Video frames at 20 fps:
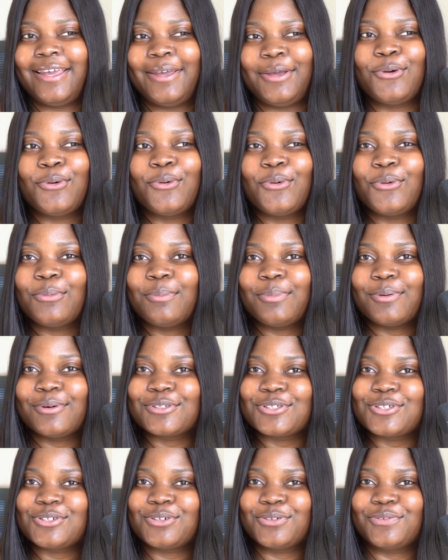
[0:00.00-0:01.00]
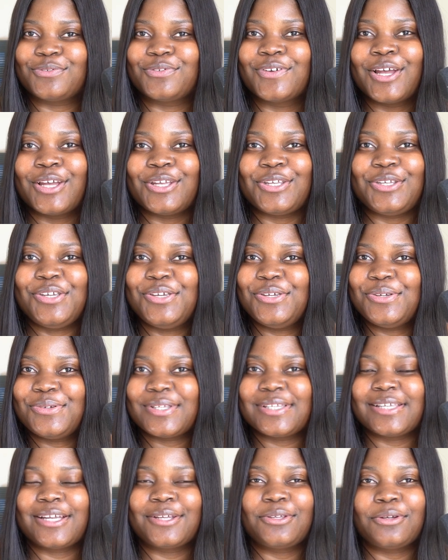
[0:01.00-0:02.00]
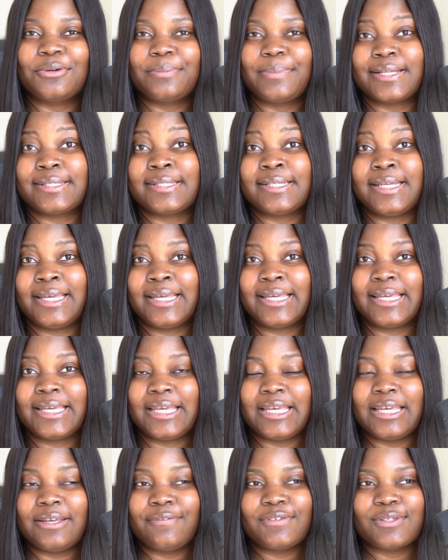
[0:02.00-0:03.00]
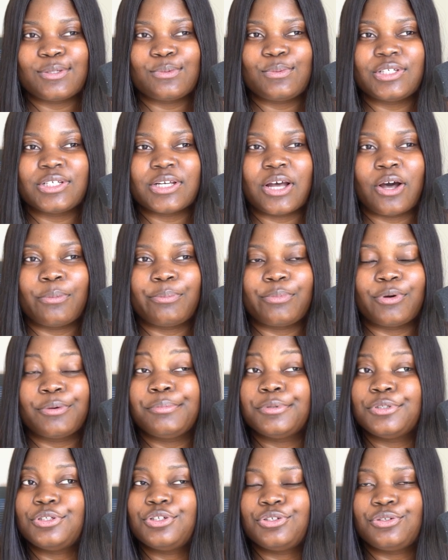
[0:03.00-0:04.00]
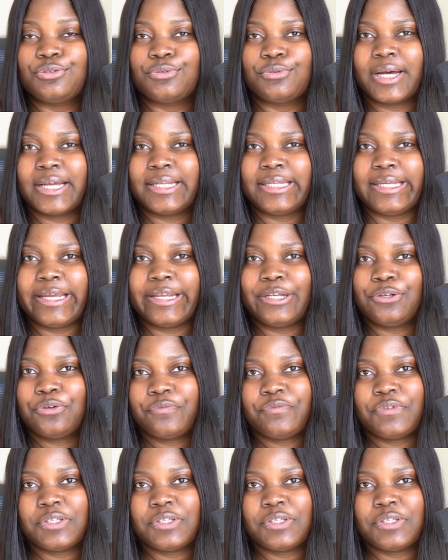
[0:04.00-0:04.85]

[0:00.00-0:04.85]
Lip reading: a whole bunch of new setup as a gift, which I'll probably show at the end of